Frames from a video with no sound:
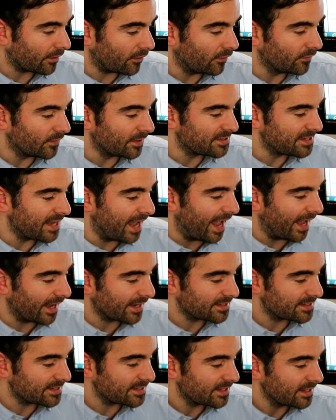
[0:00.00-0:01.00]
on the
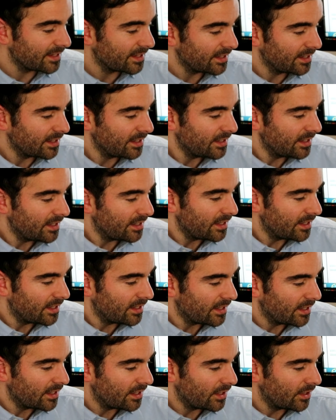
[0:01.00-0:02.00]
text,
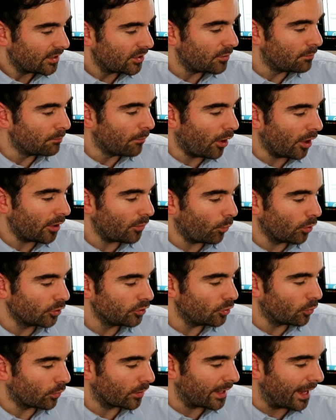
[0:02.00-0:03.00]
you might want
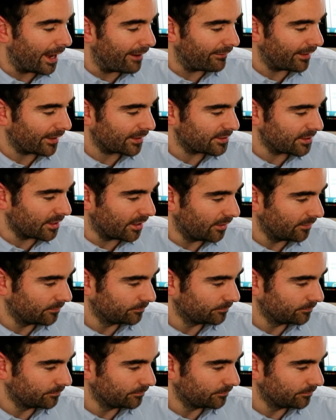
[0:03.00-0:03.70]
your character